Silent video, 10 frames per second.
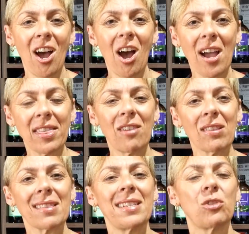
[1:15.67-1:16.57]
Hi there,
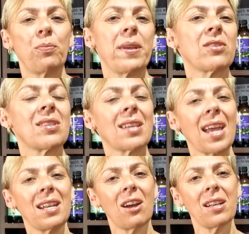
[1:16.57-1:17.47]
it's Lyndall Pinchin,
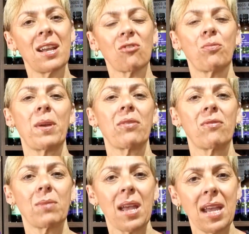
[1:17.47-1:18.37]
Canine Naturopath
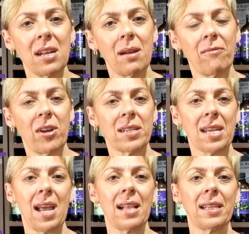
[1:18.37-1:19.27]
from Canine
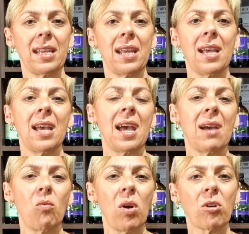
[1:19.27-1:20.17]
Vitality,
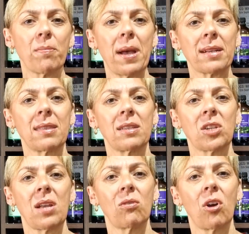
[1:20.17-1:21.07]
and welcome back to the
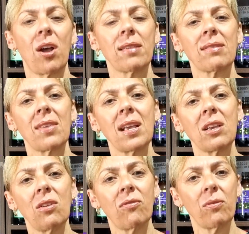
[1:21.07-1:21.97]
channel, guys.
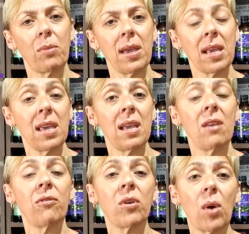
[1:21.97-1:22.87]
Thank you for being here.
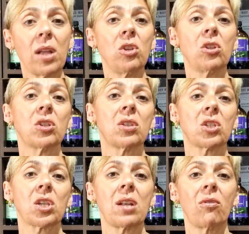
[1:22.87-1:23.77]
If you are new to the
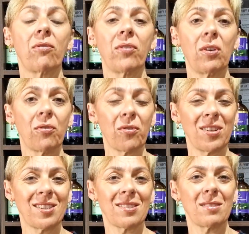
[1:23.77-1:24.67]
channel, feel
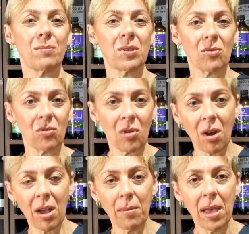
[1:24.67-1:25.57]
free to
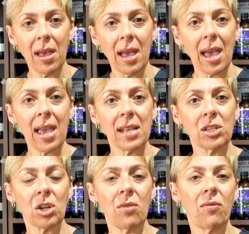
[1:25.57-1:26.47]
subscribe
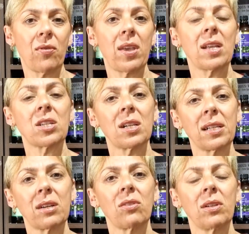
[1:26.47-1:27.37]
and don't forget to
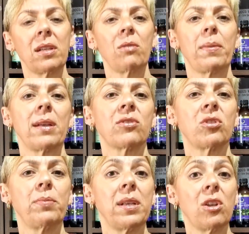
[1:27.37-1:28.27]
click on the little bell
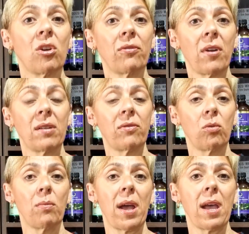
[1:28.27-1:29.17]
to be notified of
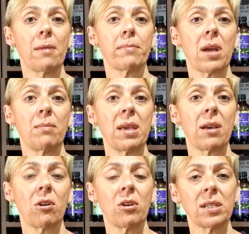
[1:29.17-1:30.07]
all my
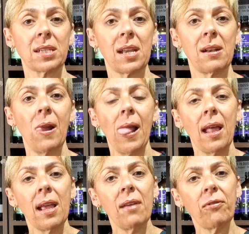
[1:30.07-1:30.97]
upcoming content.
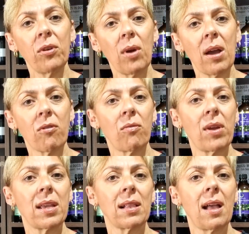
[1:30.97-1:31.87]
If you are a
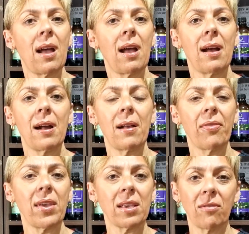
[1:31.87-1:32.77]
regular,
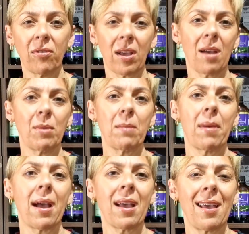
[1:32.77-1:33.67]
thank you for coming
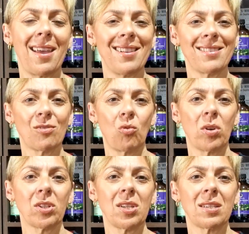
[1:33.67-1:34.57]
back and
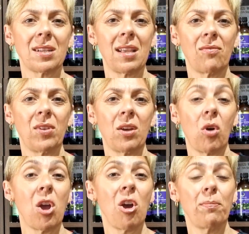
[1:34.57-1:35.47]
watching today's
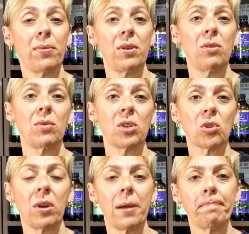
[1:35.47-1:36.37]
video. I hope you
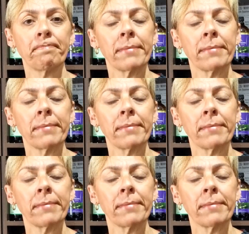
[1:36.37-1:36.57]
enjoy it.